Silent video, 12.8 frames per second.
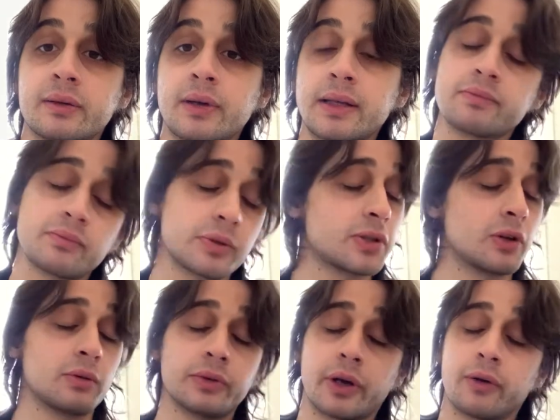and
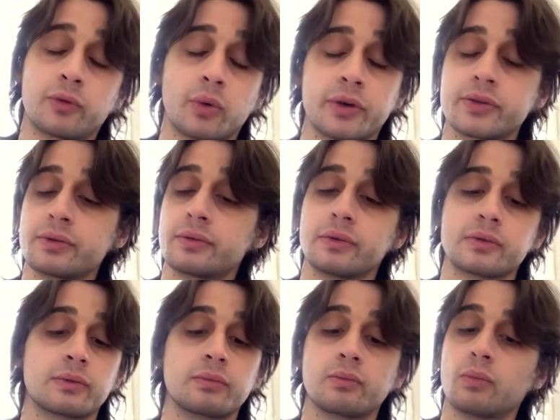still, of course,
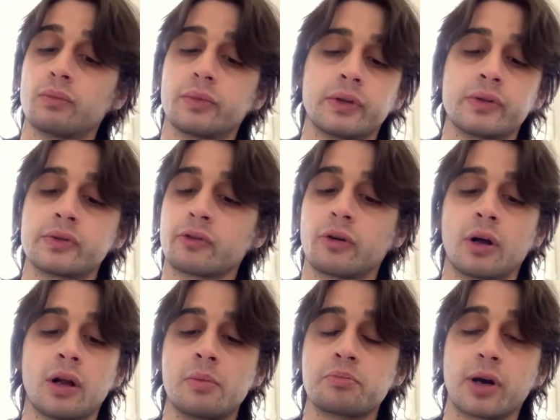these are
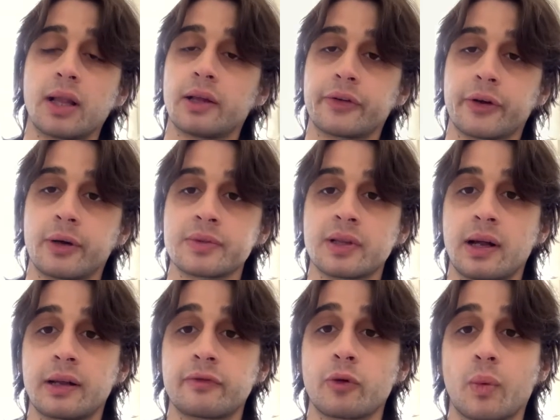all umbrella terms, a
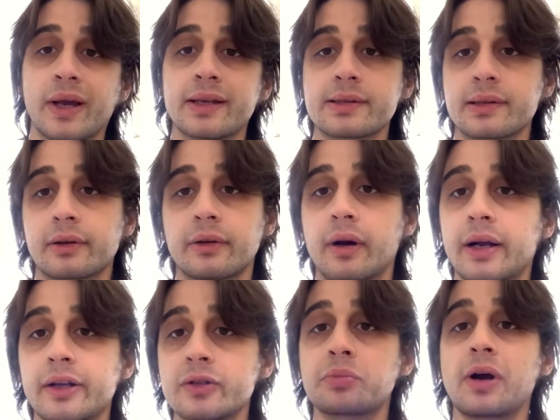lot of different ways that
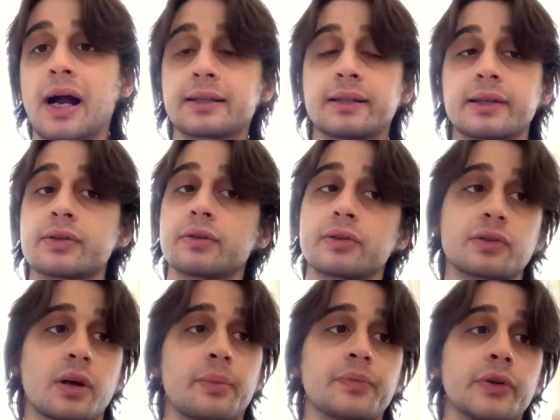karate is practiced. There's
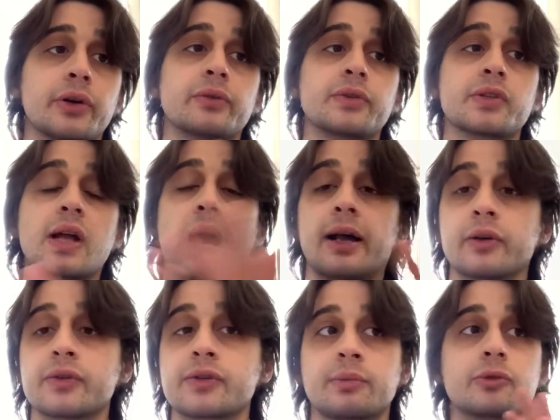some,
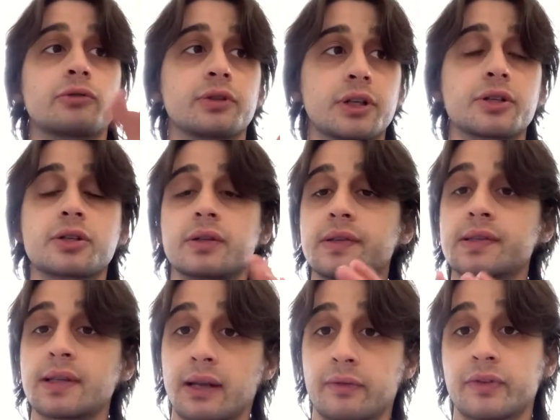styles, some traditions
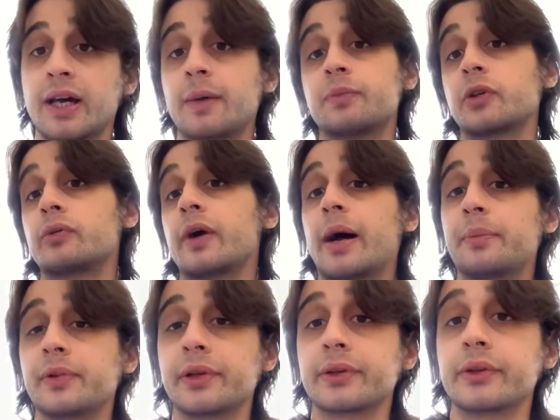that have kept the
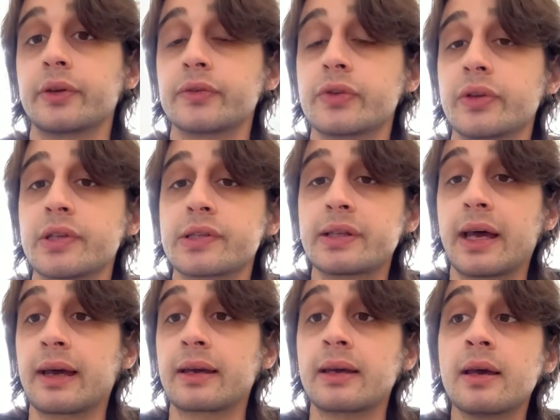grappling, to this
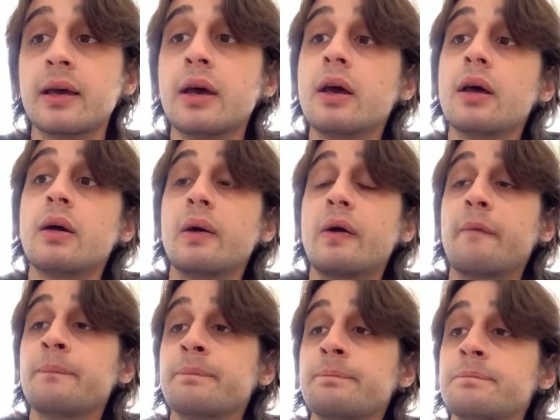day.
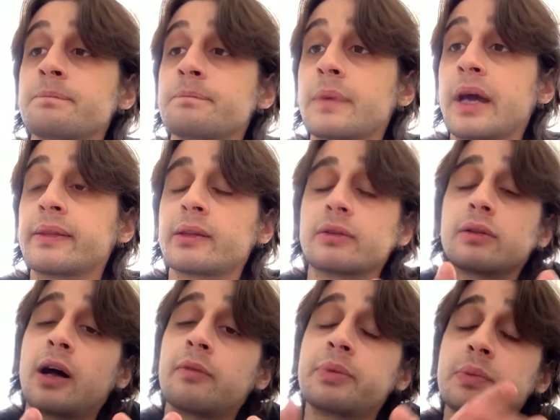And then there are a
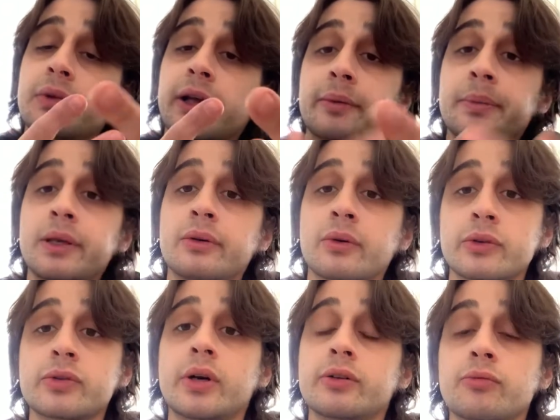lot of people like me who are
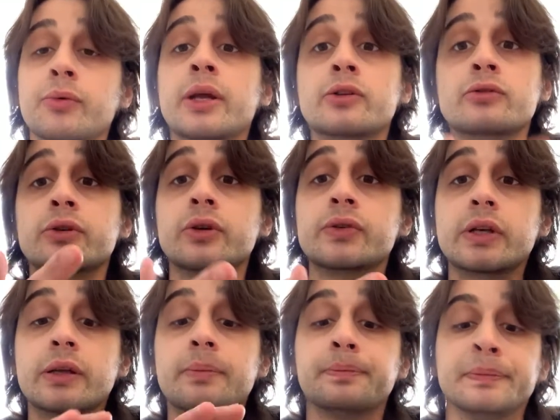trying to reintroduce it.